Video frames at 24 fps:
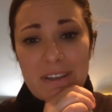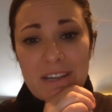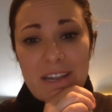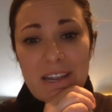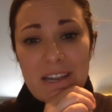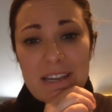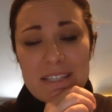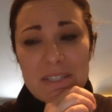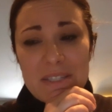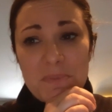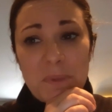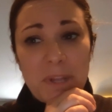
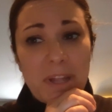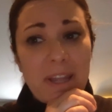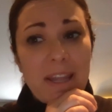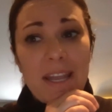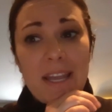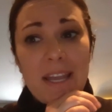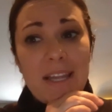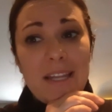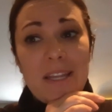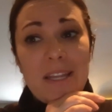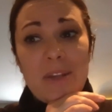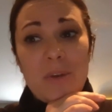
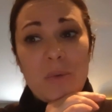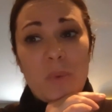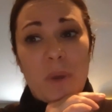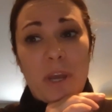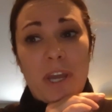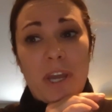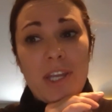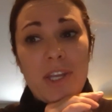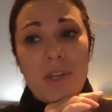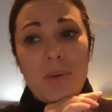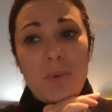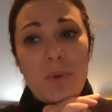explain the way
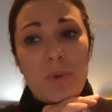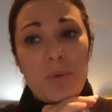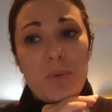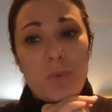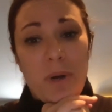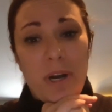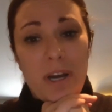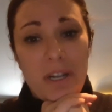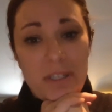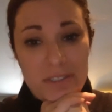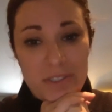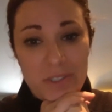you would
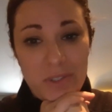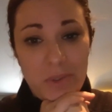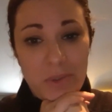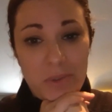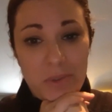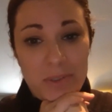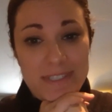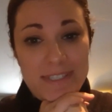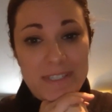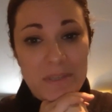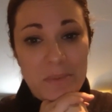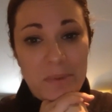want
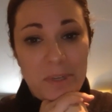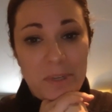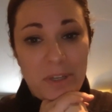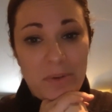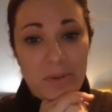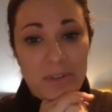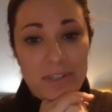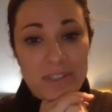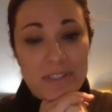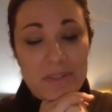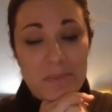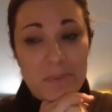to somebody who
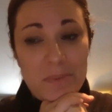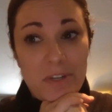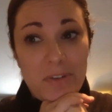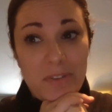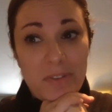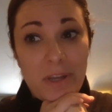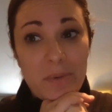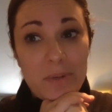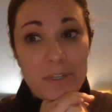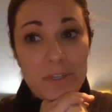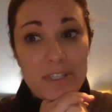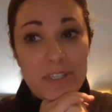doesn't speak your
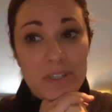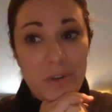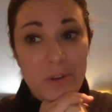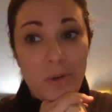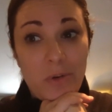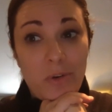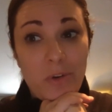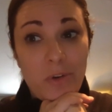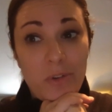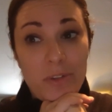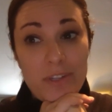language that no,